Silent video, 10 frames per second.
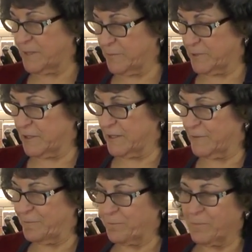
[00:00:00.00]
to be
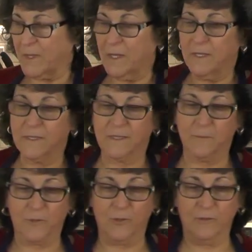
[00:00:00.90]
below.
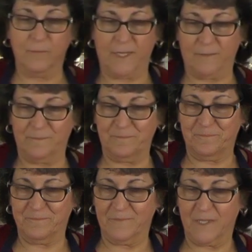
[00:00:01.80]
Some cumin,
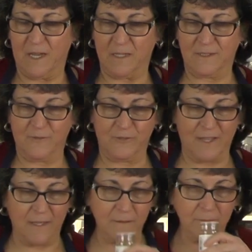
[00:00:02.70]
yes, for
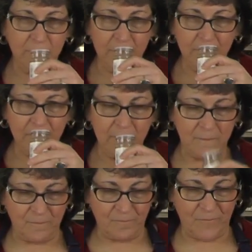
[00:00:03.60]
that
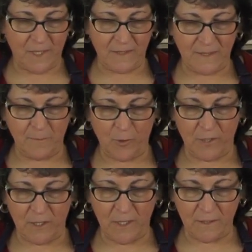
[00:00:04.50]
nice
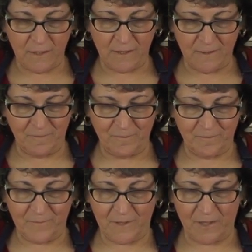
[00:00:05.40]
smokiness.
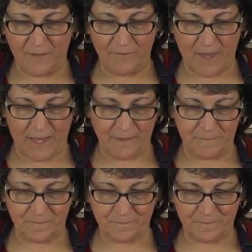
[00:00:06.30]
Love that.